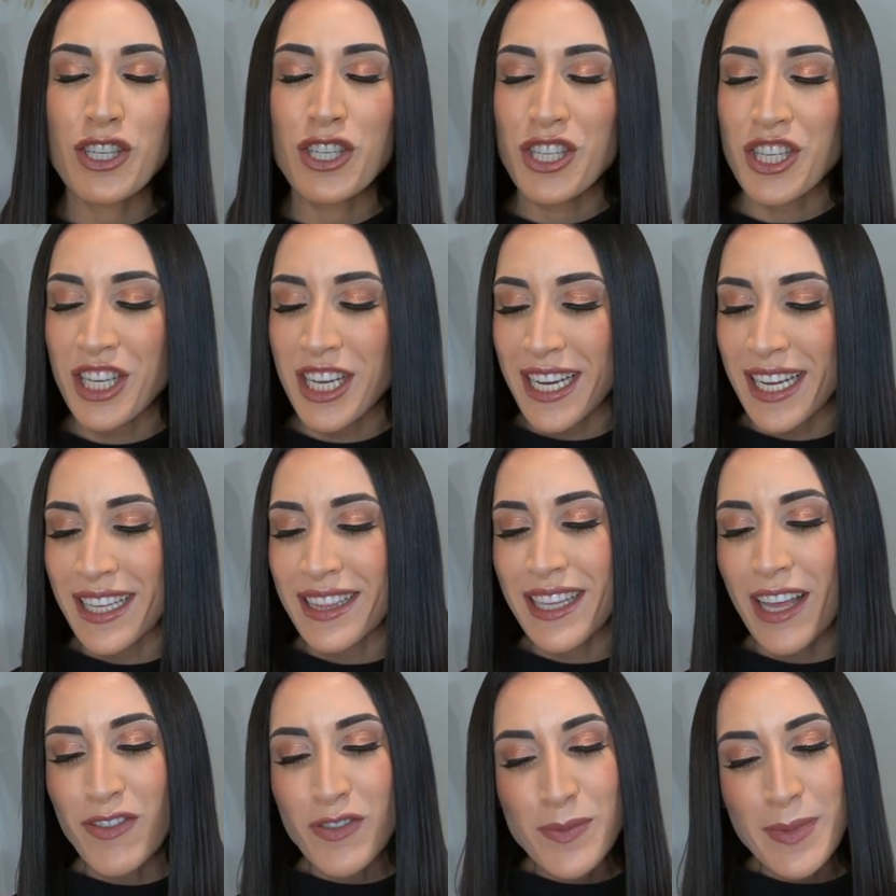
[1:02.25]
She
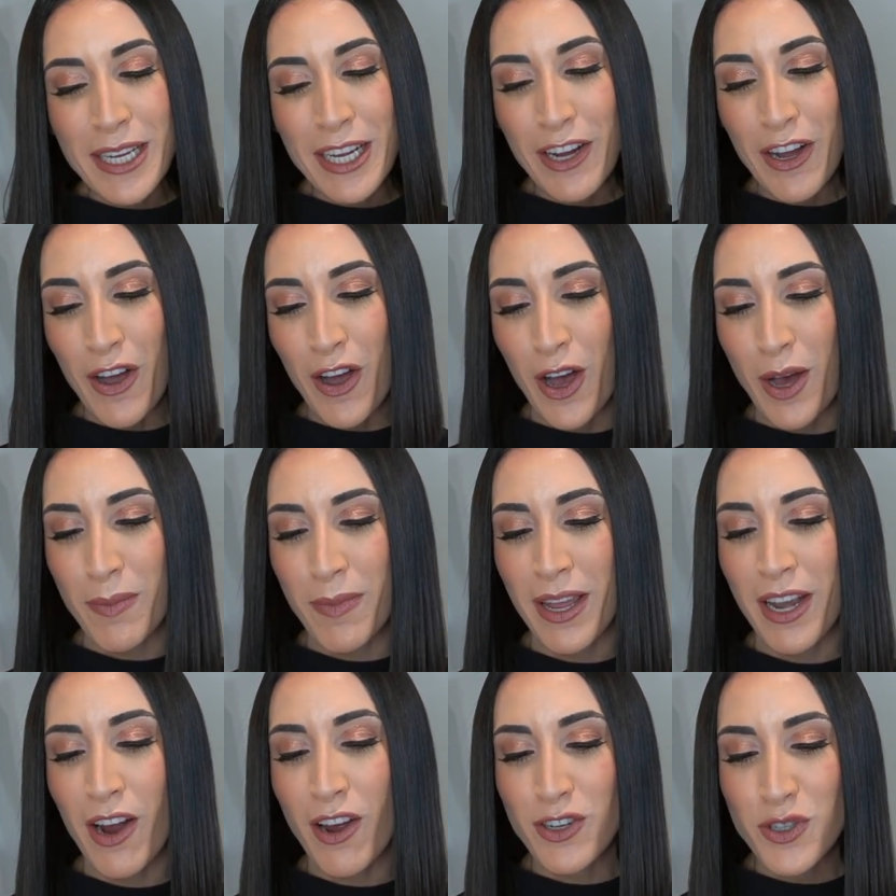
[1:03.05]
left me a
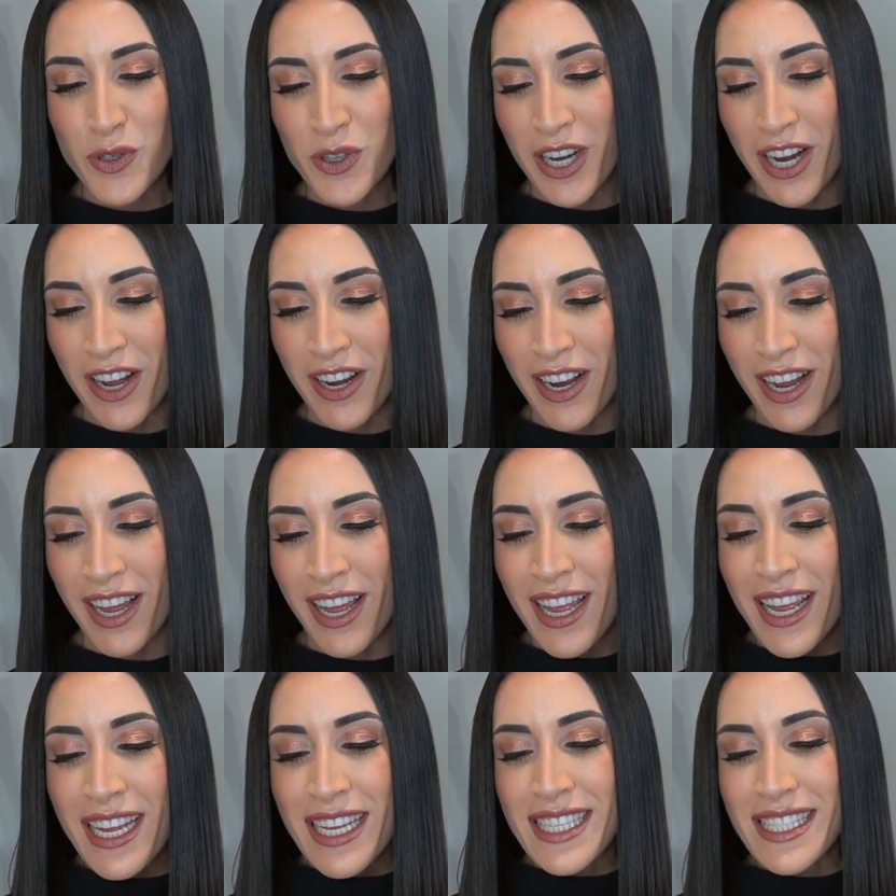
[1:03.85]
comment, Adriana,
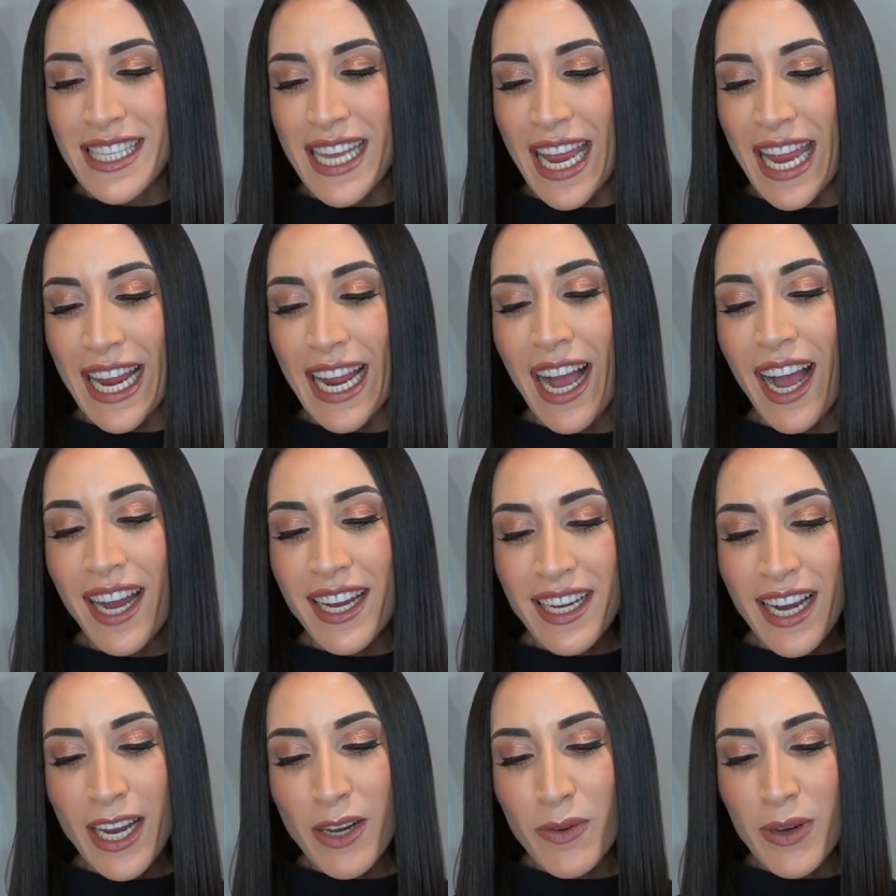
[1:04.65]
saying,
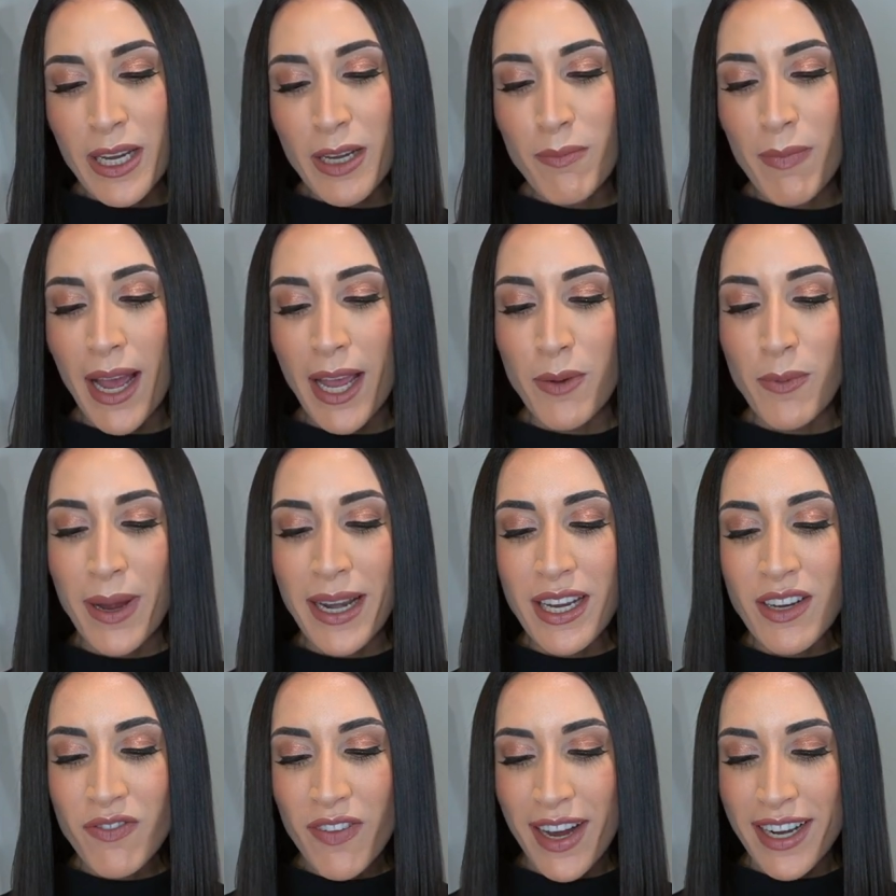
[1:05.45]
"Hi Nairi, my
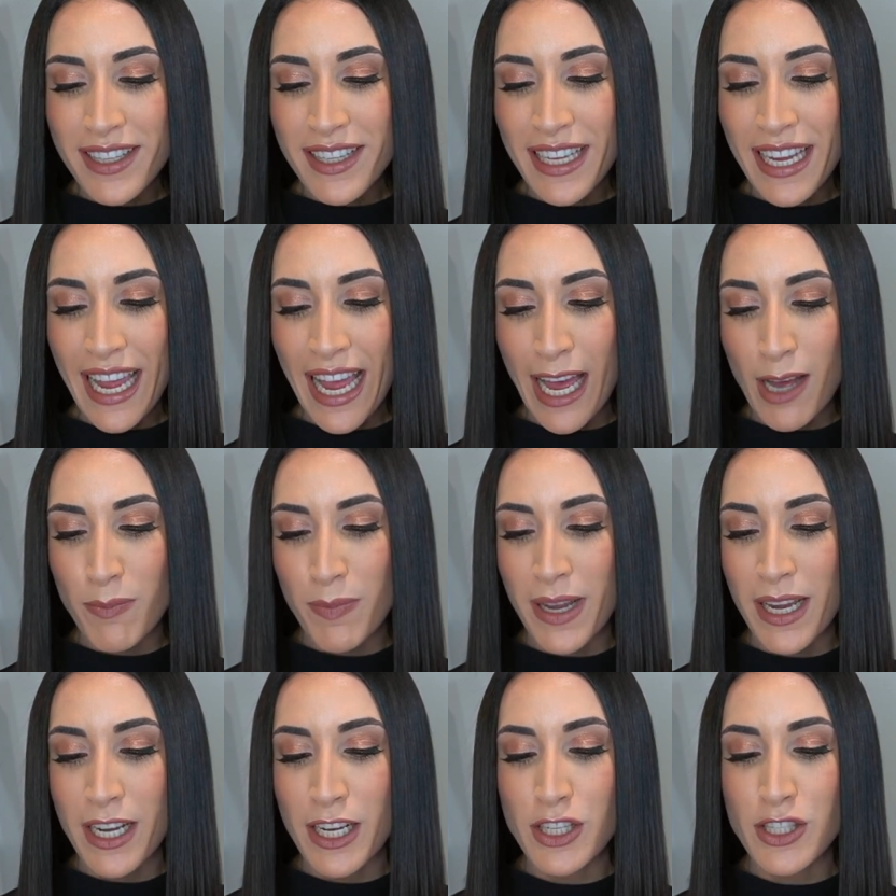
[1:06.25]
wedding finally
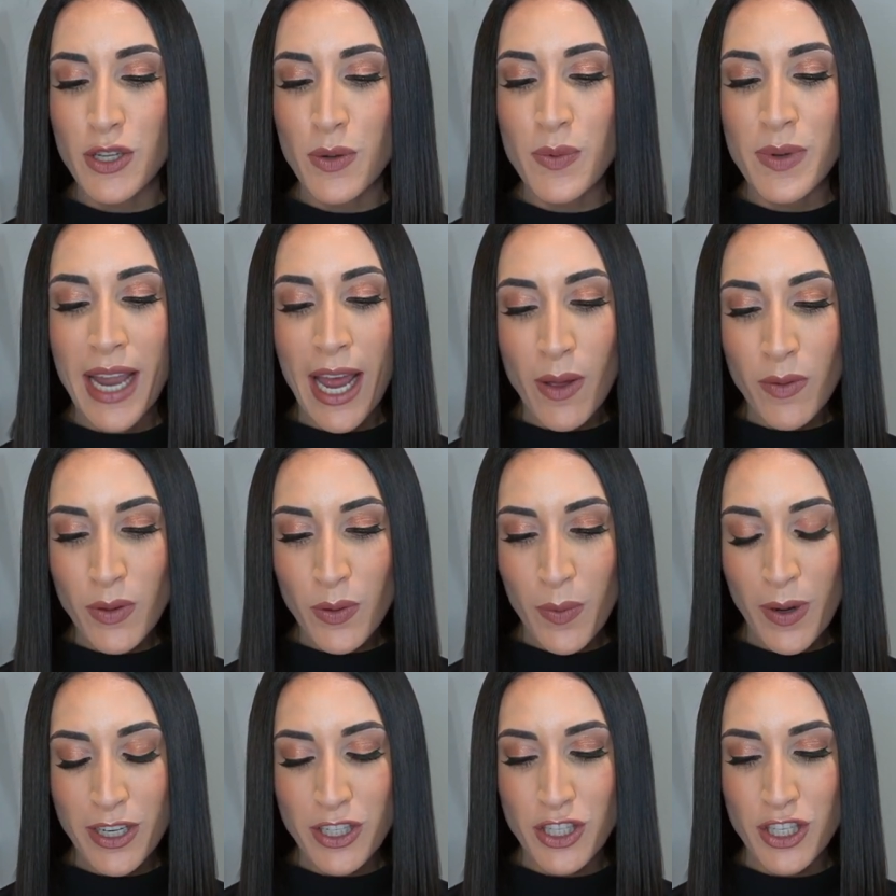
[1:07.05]
happened, so now the
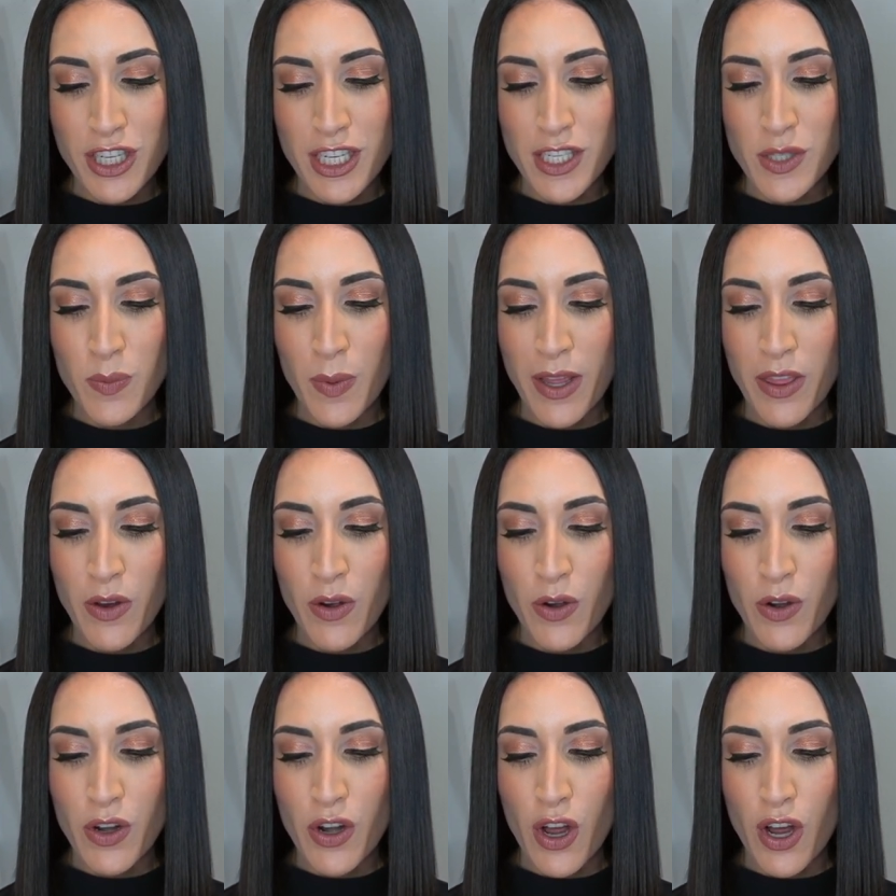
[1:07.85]
question is
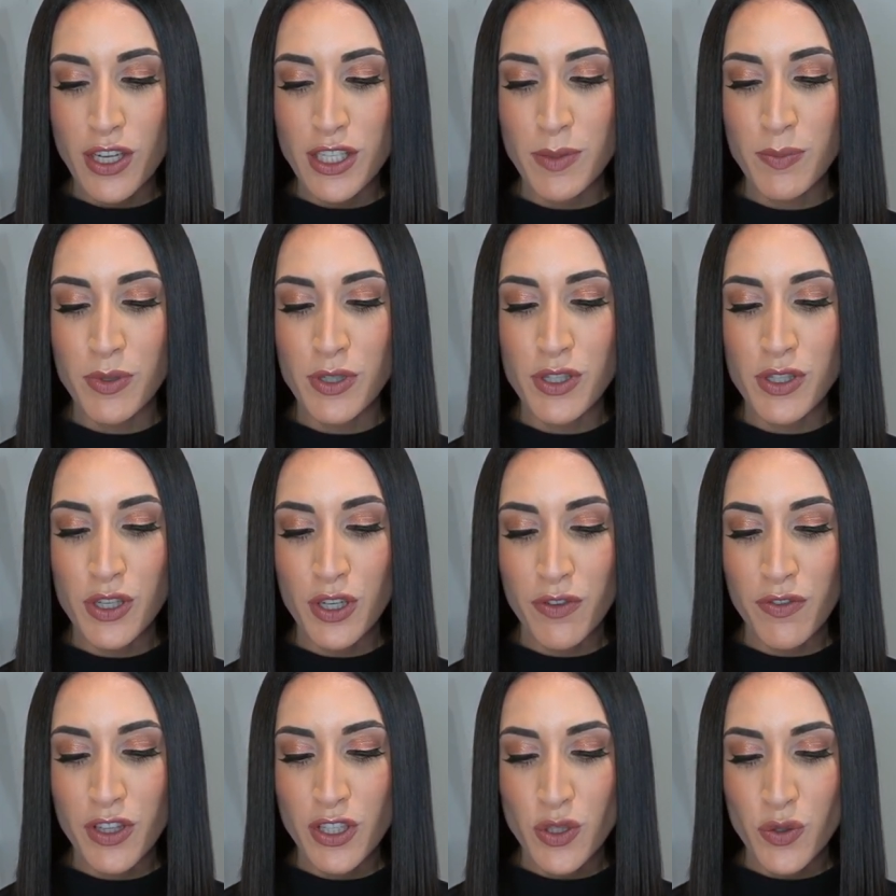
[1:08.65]
whether or not to
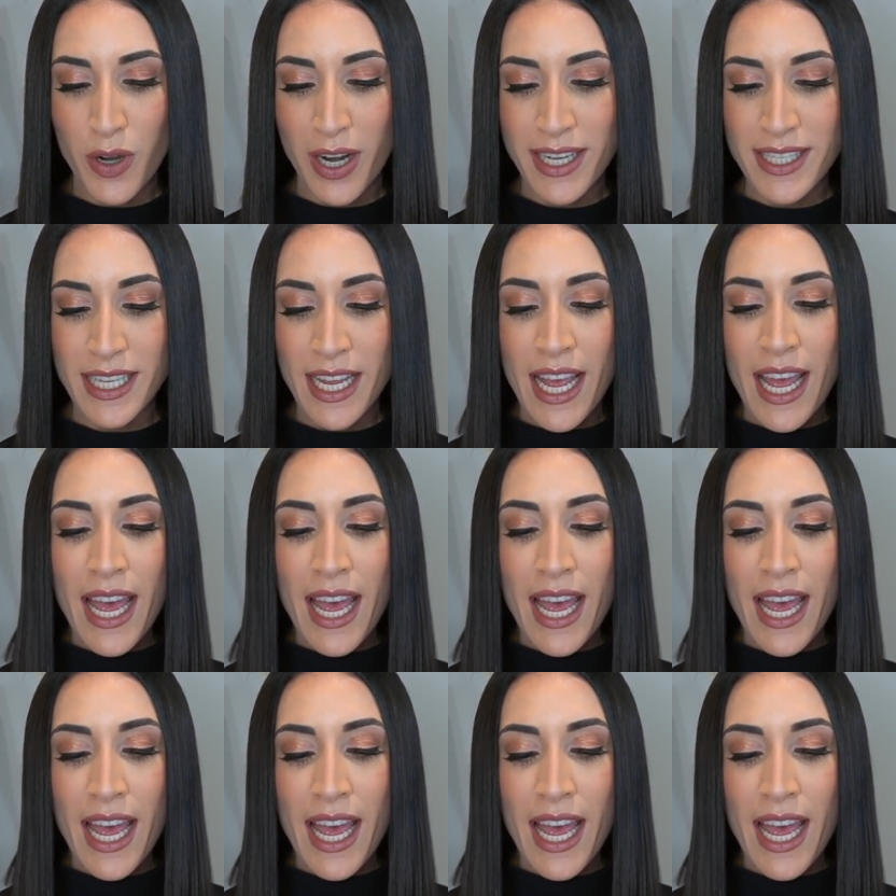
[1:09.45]
preserve the dress.